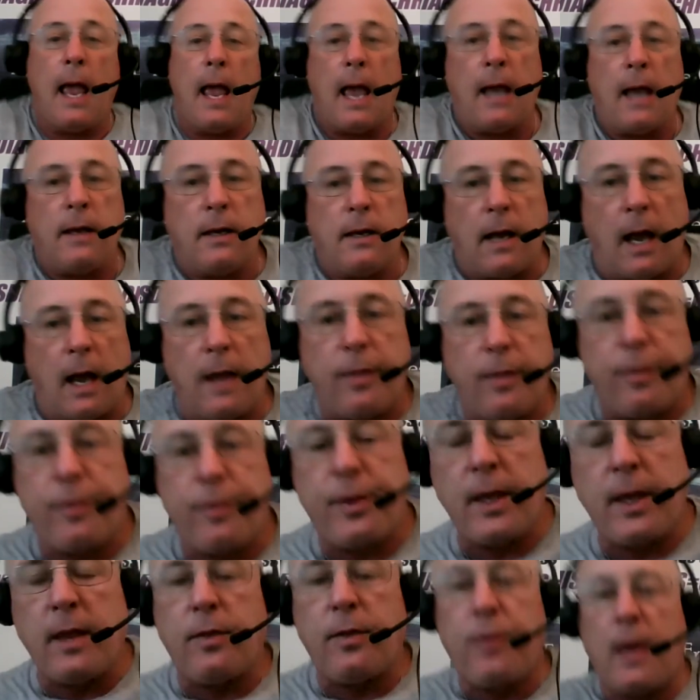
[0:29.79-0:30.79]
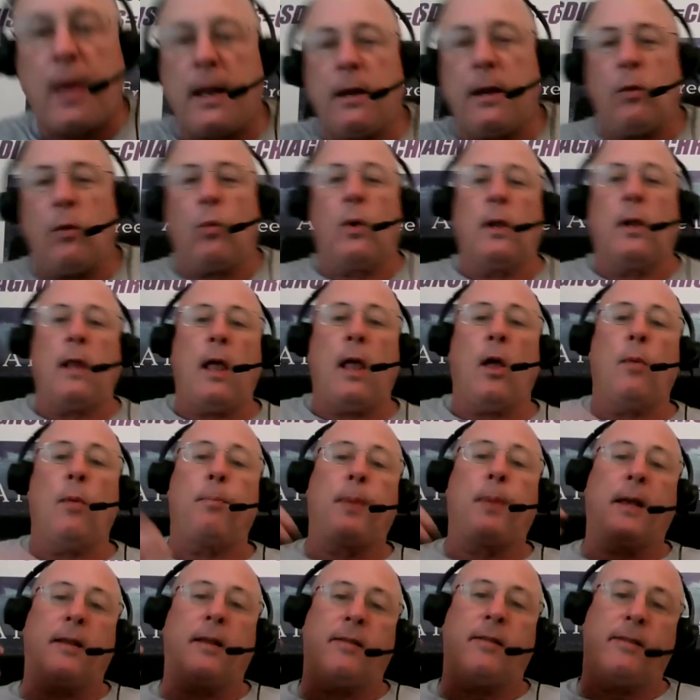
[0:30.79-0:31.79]
And I think that it will
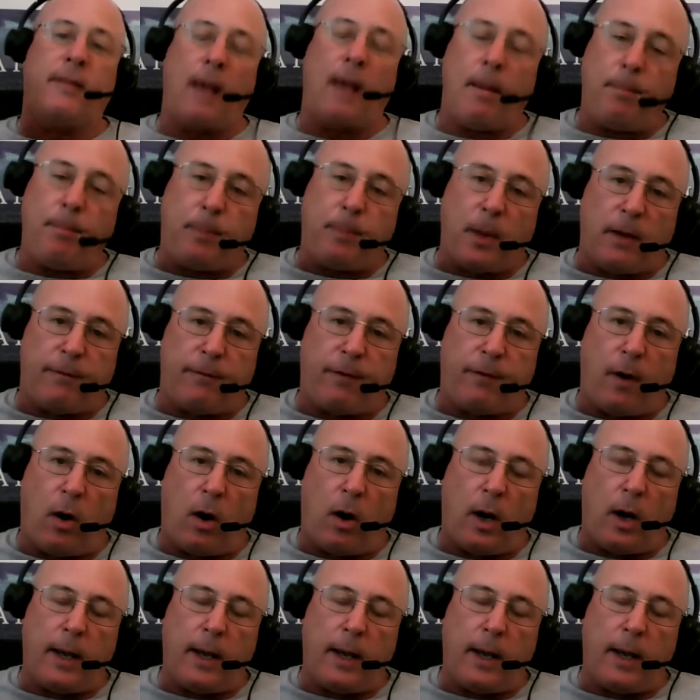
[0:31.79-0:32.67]
help exemplify